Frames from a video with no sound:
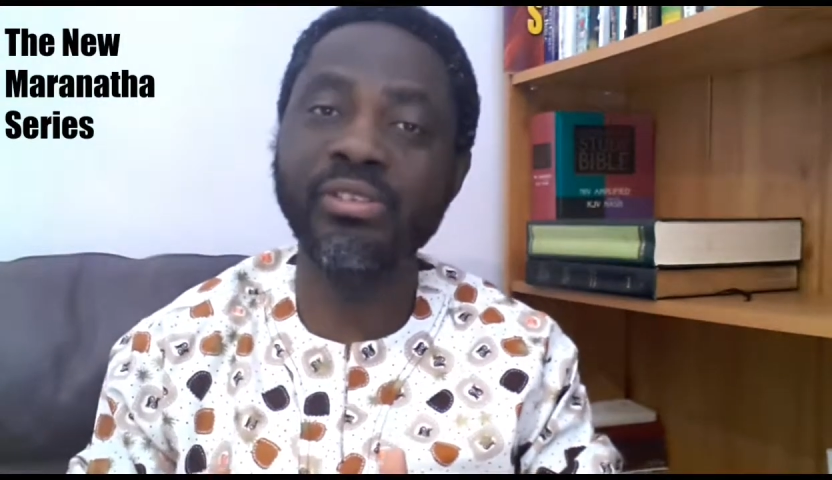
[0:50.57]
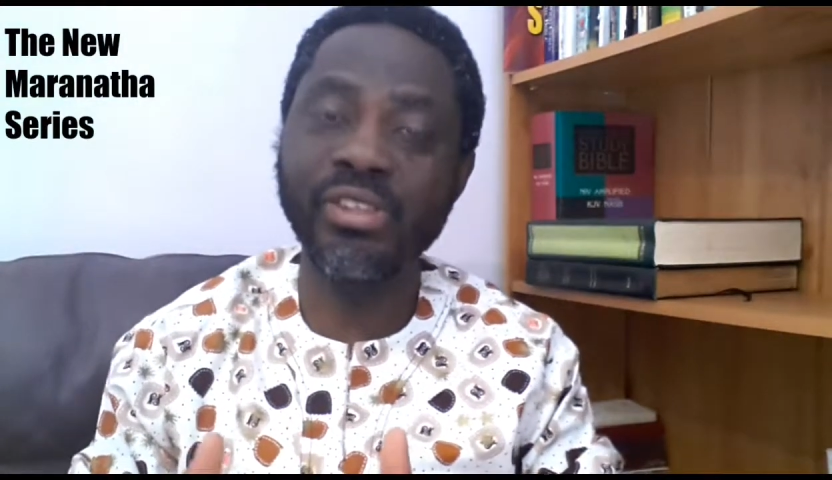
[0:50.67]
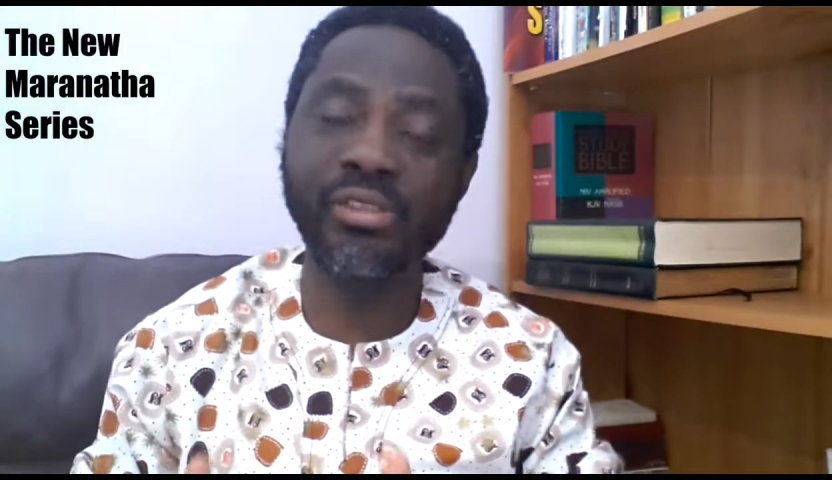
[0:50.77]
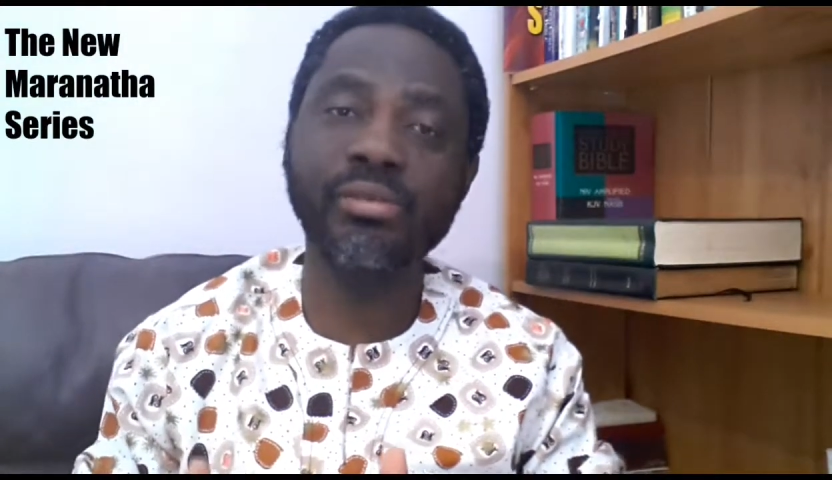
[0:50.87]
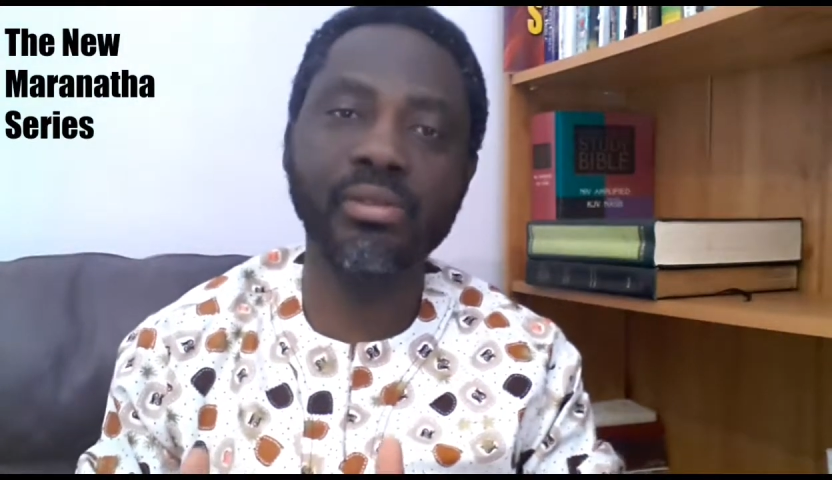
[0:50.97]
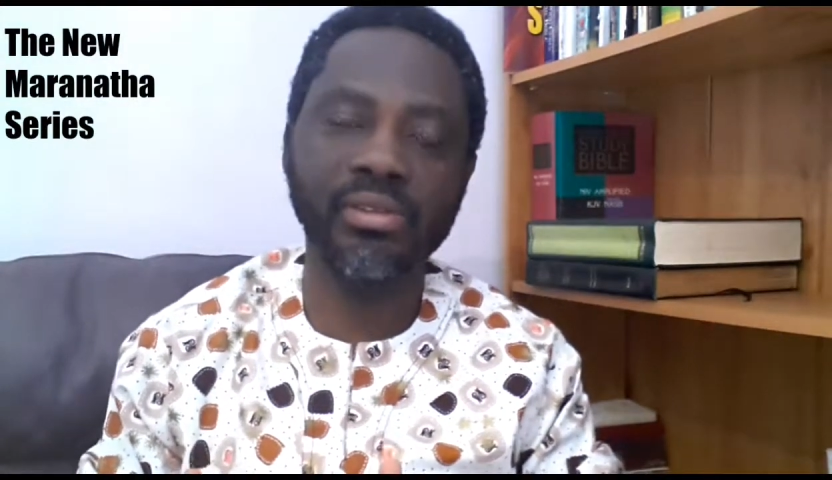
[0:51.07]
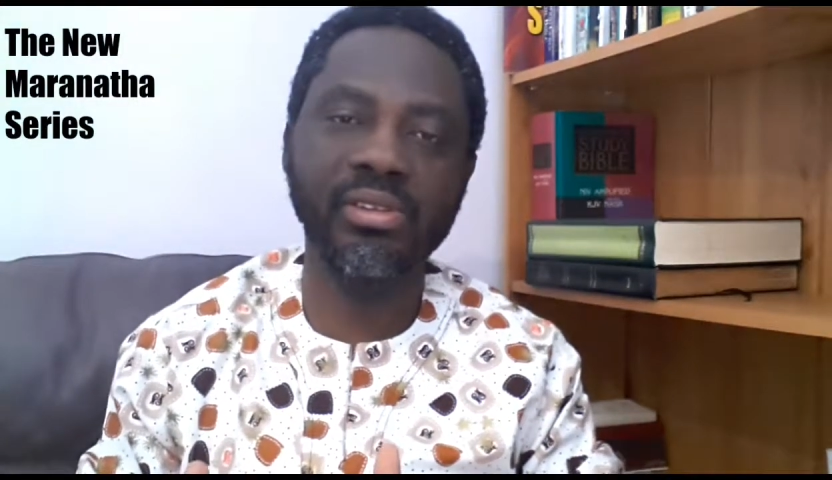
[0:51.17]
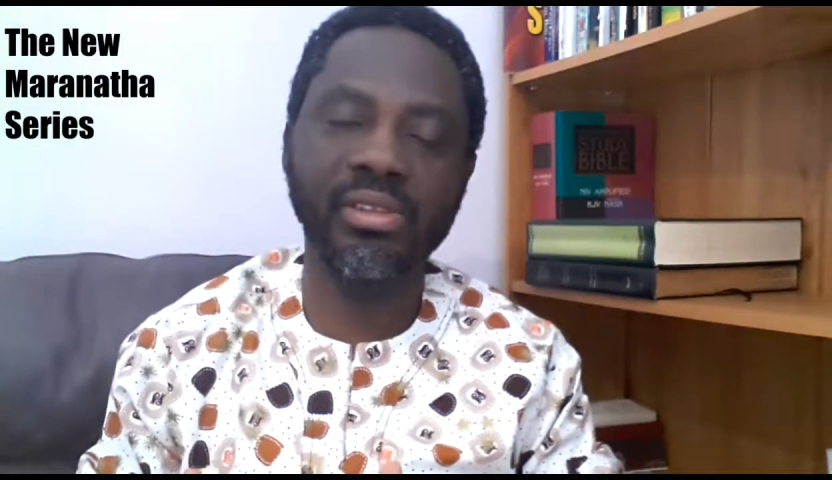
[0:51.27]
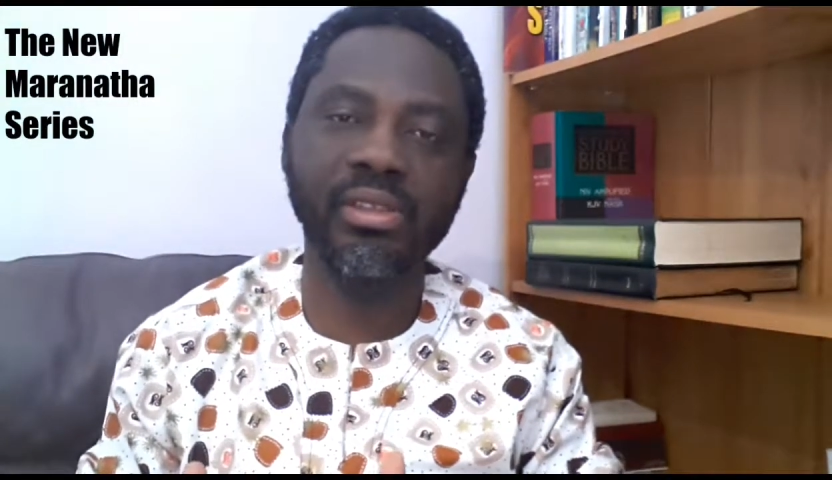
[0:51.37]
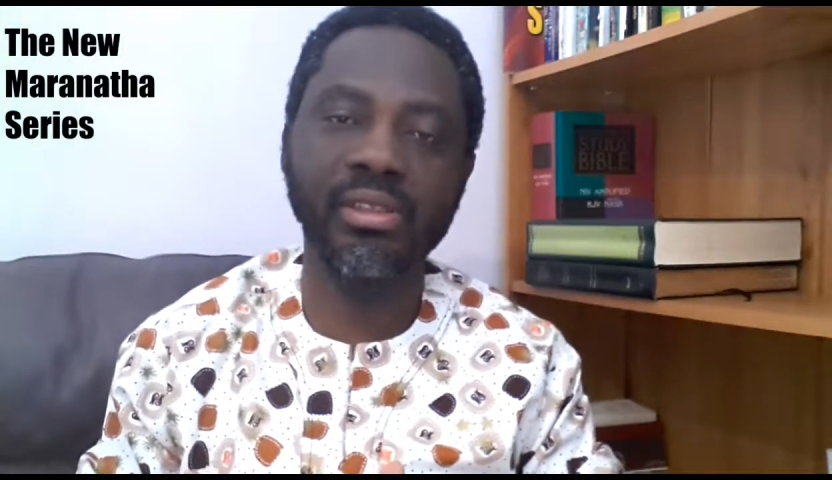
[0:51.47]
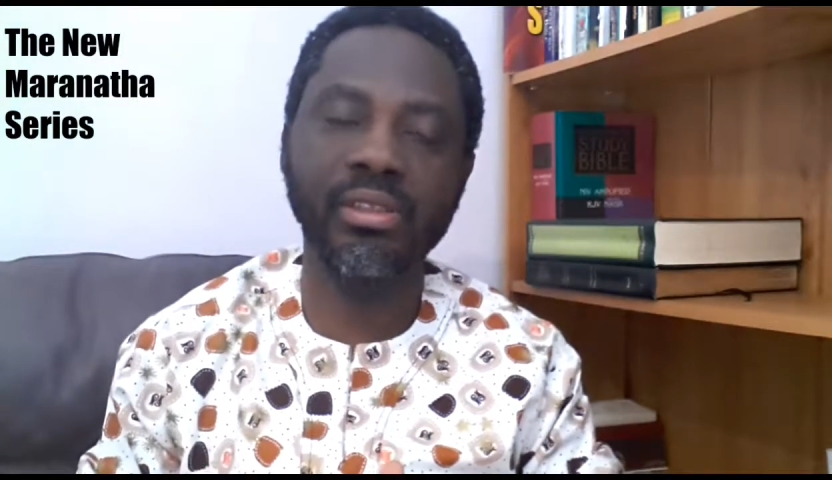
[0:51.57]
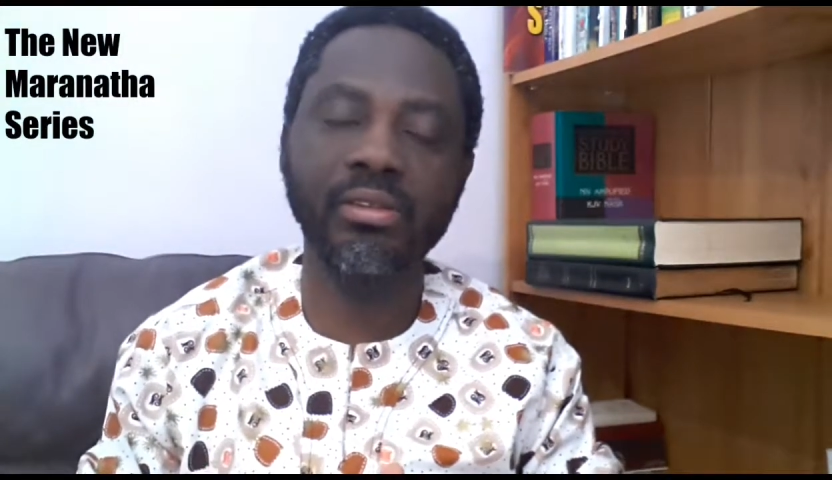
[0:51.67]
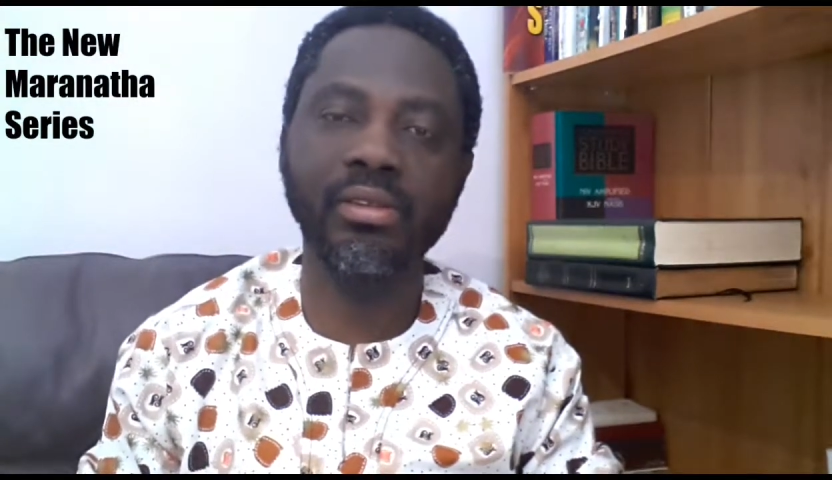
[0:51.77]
you need to understand that